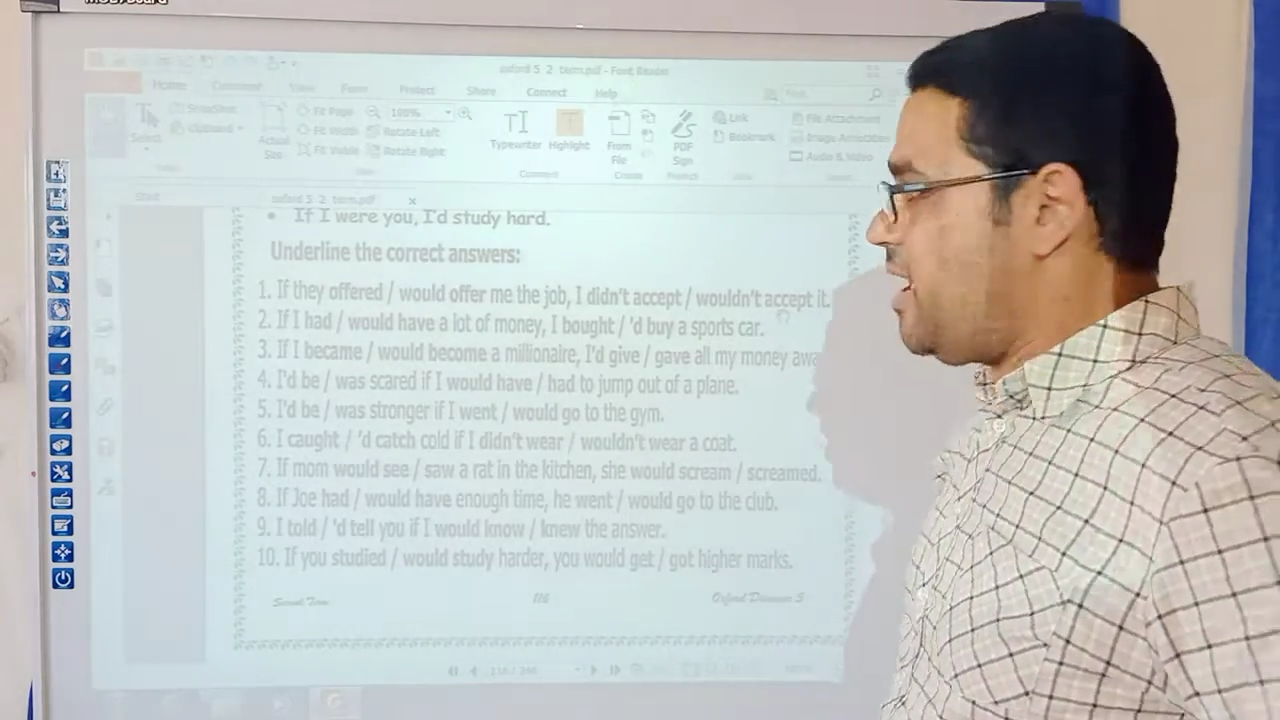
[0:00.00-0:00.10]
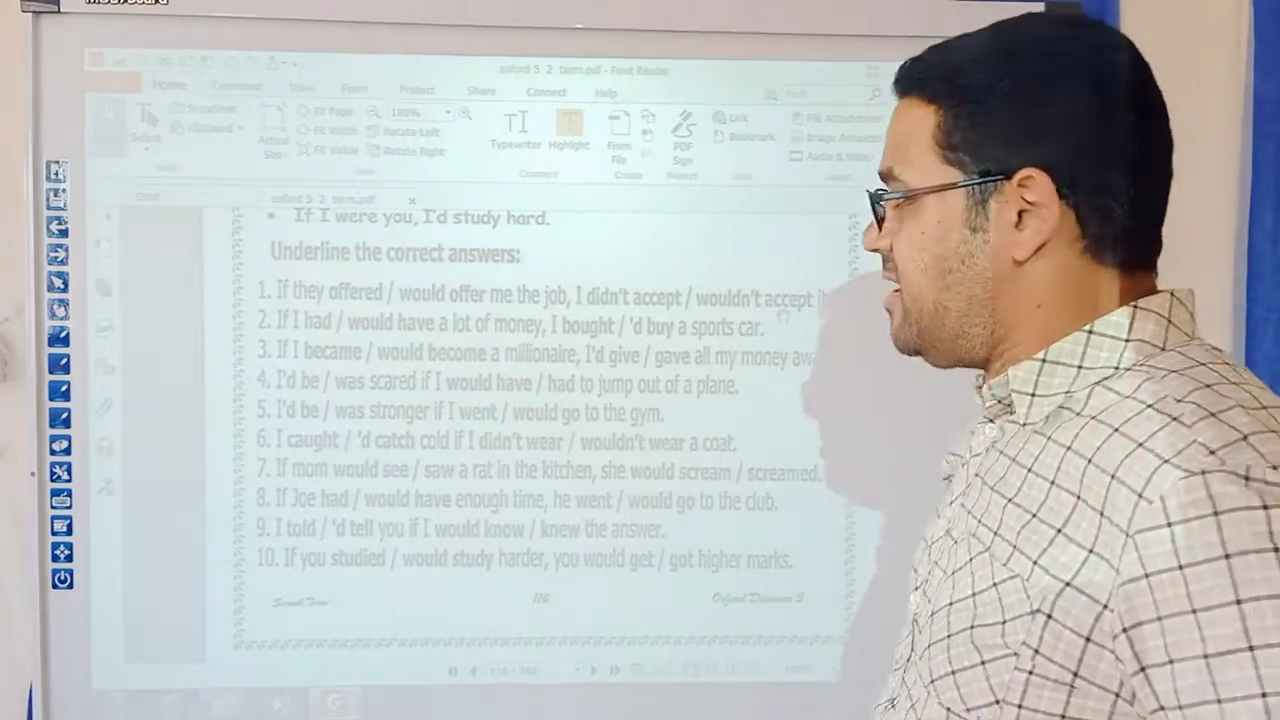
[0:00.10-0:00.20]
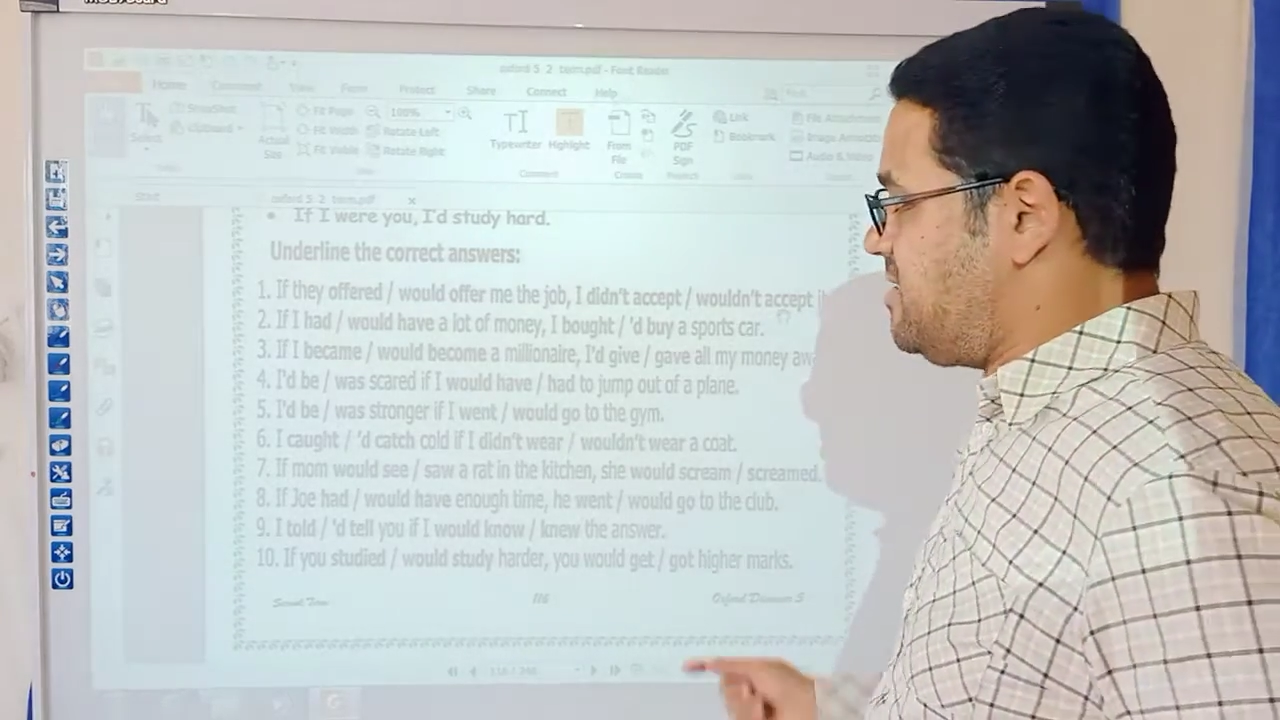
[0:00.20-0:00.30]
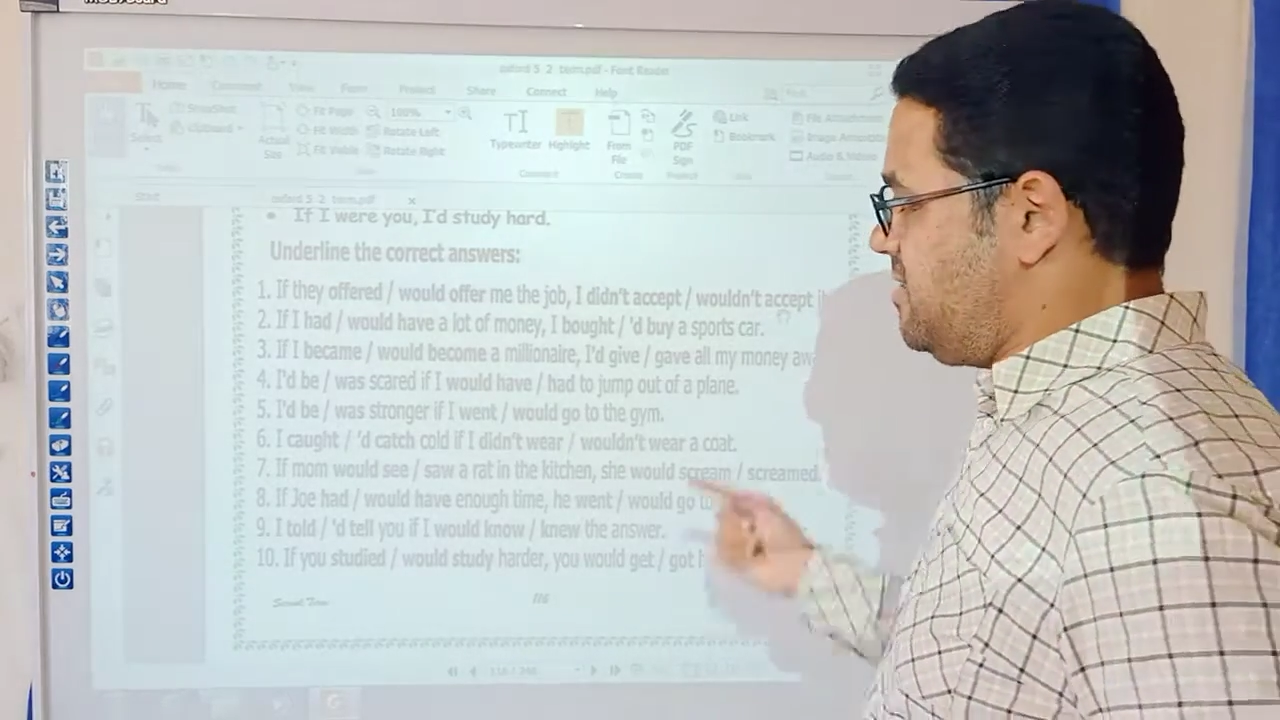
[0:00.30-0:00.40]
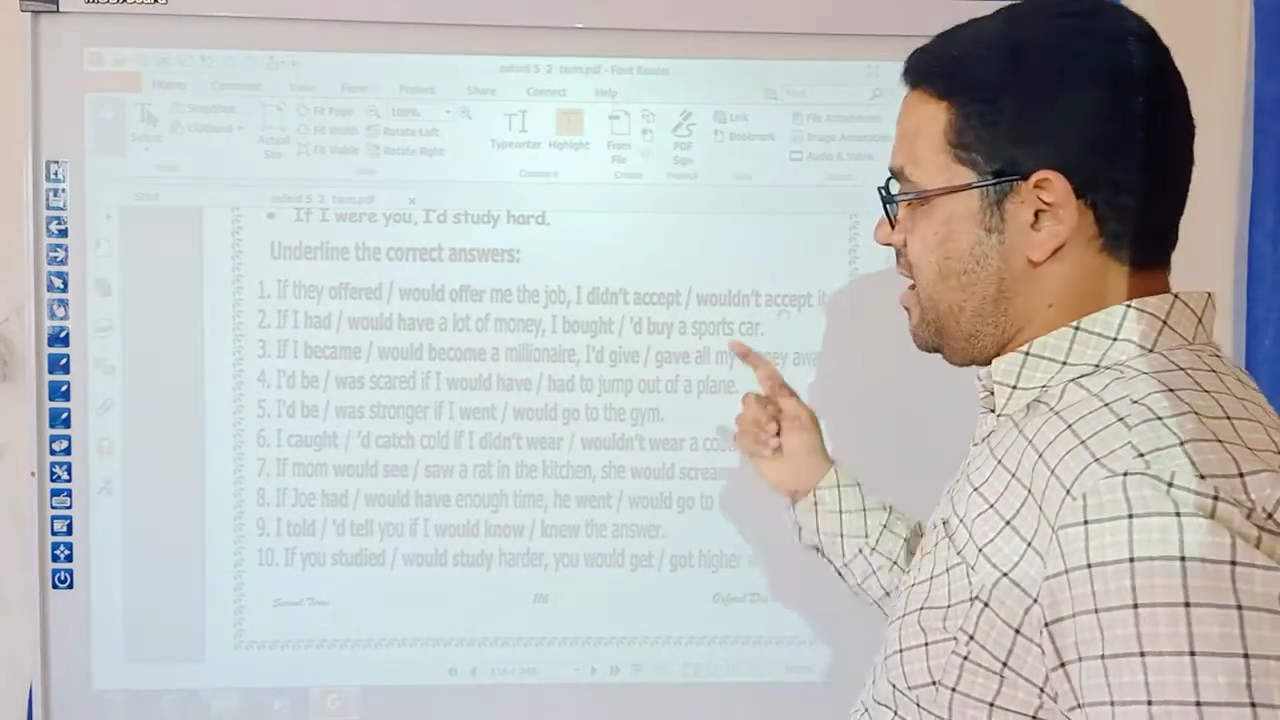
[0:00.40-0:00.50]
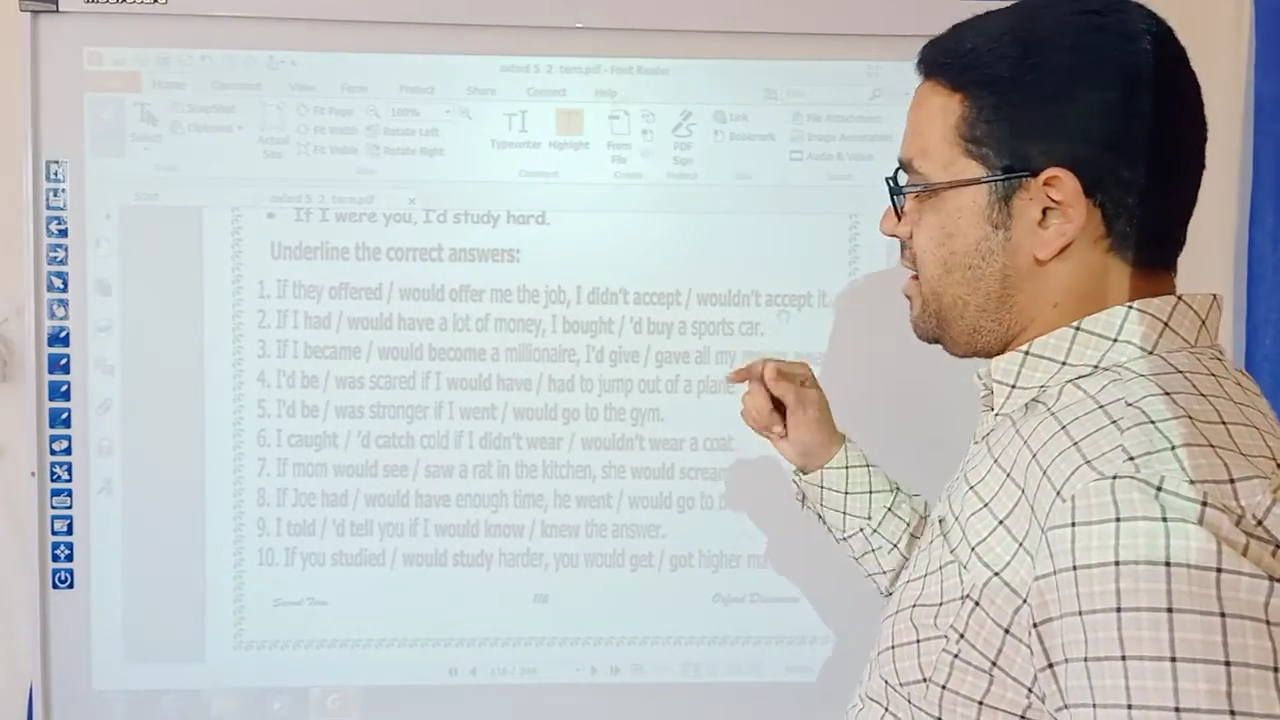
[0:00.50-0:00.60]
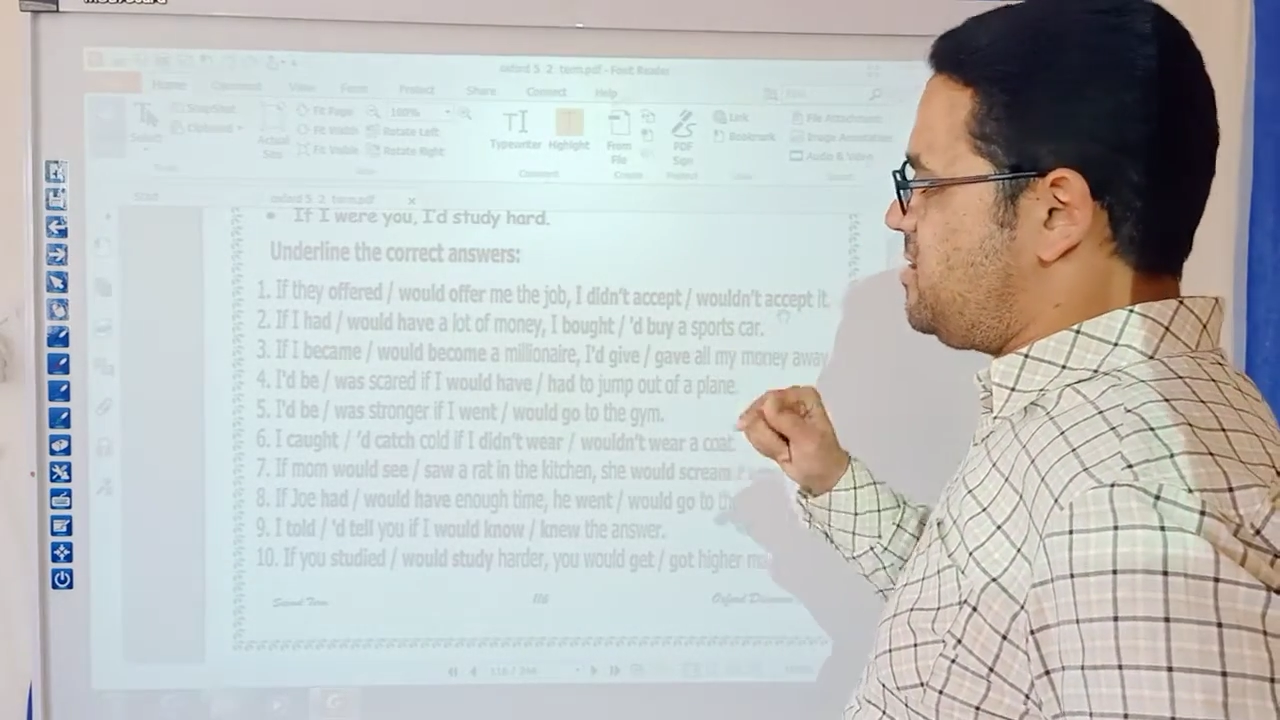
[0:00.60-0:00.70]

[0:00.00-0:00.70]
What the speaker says: Okay, the